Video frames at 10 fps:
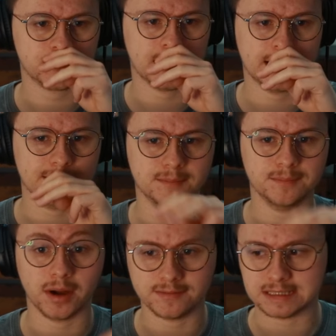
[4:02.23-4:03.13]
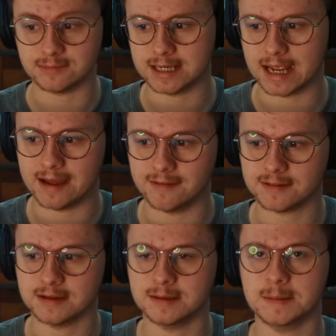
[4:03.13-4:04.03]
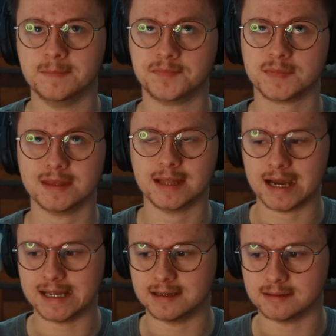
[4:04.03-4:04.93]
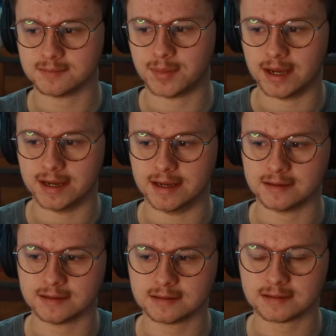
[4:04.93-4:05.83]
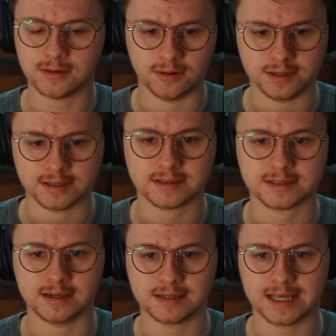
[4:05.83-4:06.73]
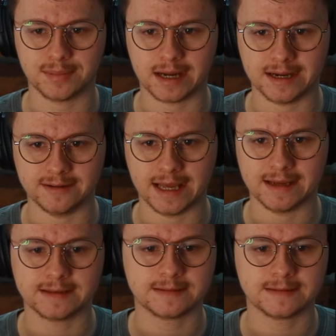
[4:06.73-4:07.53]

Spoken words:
But obviously we have 9 per chord, so keep an eye on that.